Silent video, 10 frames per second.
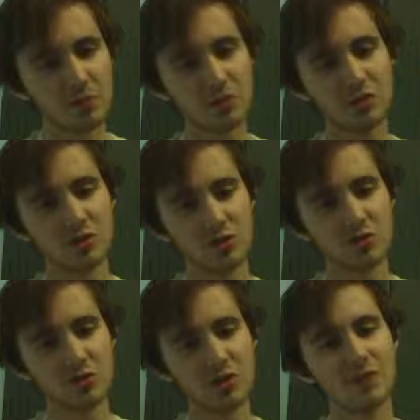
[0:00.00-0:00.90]
But
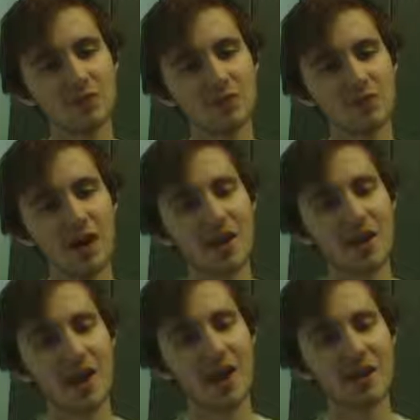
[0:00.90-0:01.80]
don't even try
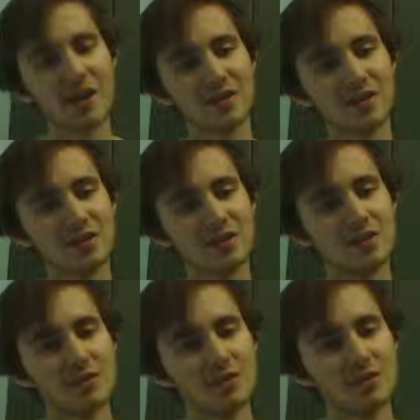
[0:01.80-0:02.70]
to hide
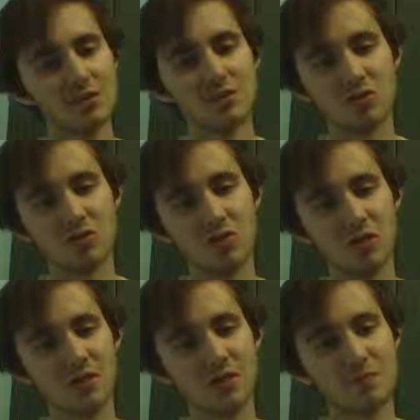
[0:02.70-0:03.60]
it.
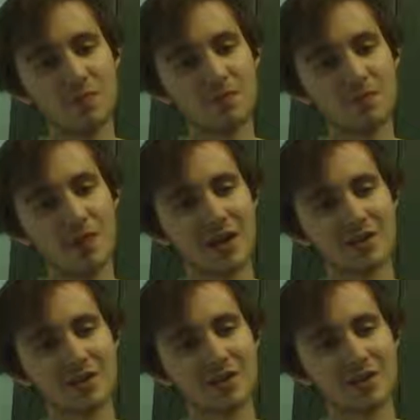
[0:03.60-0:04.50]
Don't even be
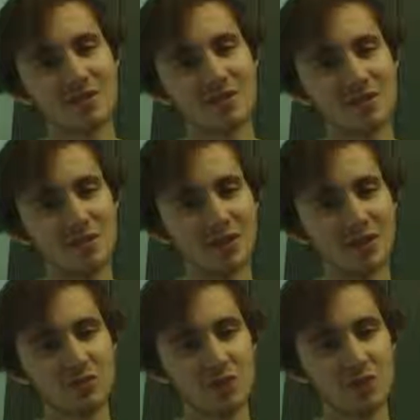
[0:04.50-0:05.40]
modest,
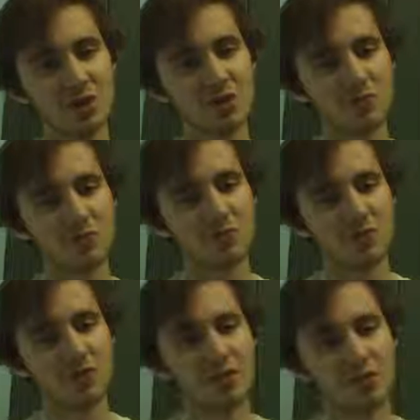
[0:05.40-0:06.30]
because we know
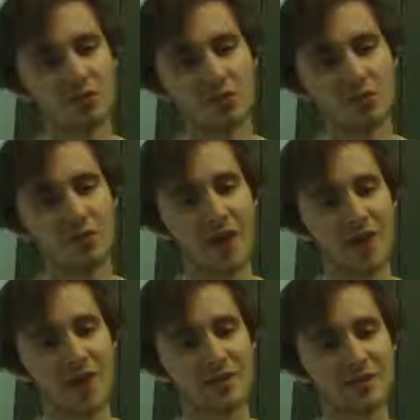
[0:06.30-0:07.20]
those are the
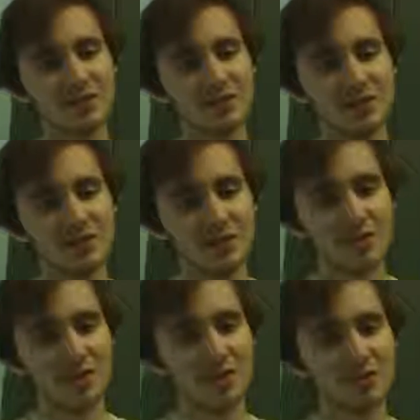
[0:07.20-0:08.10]
facts.
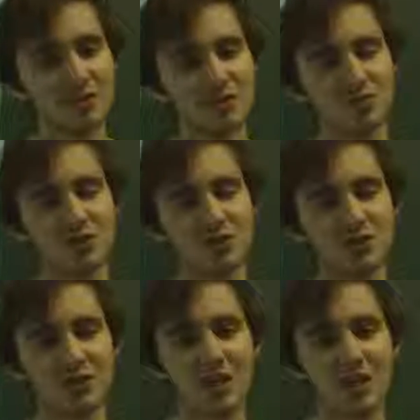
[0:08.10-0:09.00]
And there's no
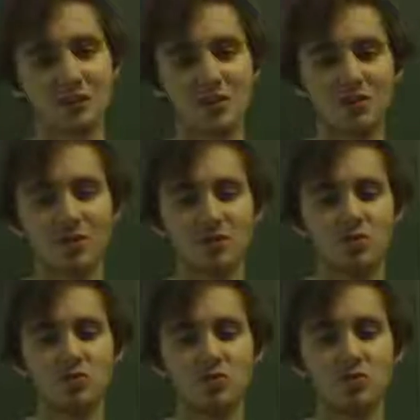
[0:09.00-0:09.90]
changing that, because
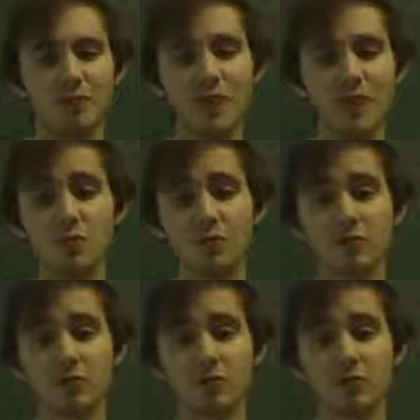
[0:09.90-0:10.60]
you're cool and powerful.